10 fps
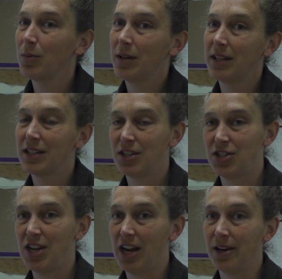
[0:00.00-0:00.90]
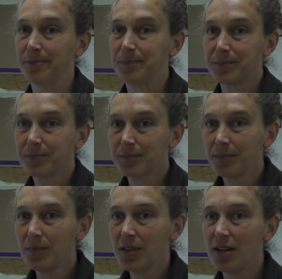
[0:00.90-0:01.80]
willing to share,
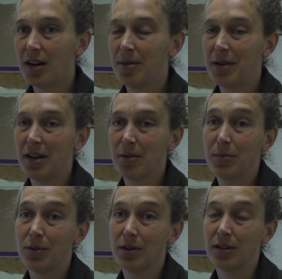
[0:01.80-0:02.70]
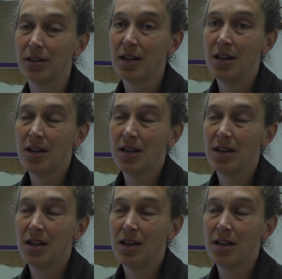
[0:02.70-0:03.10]
and are more